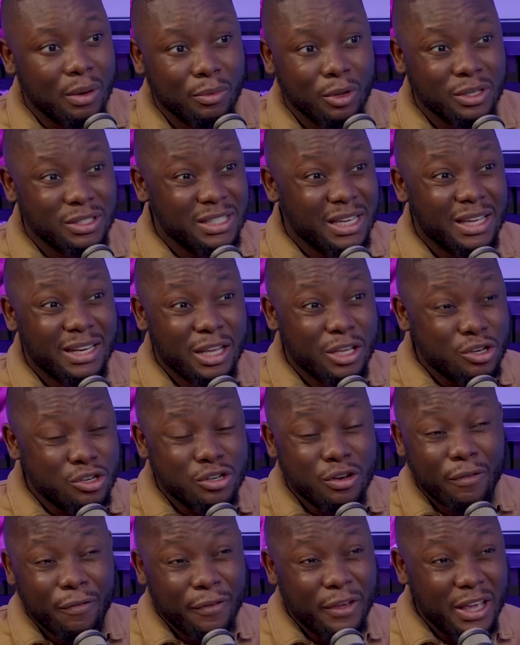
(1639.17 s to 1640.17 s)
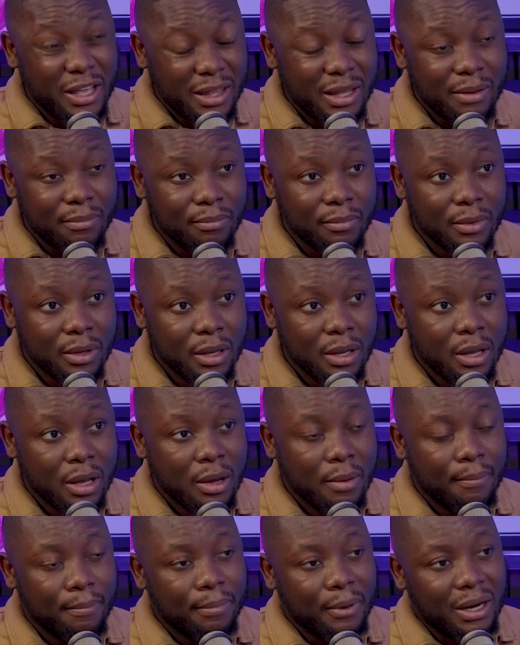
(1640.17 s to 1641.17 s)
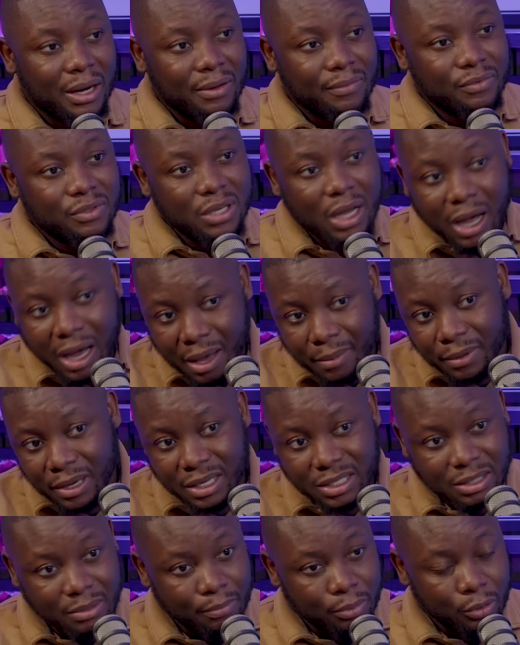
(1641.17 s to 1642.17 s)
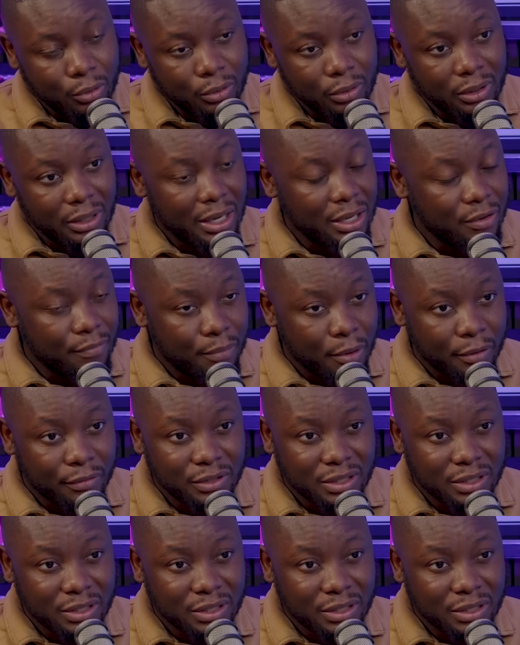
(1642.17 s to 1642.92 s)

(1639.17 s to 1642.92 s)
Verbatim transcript: I'm not saying that you should fear them, but timing is important, like you both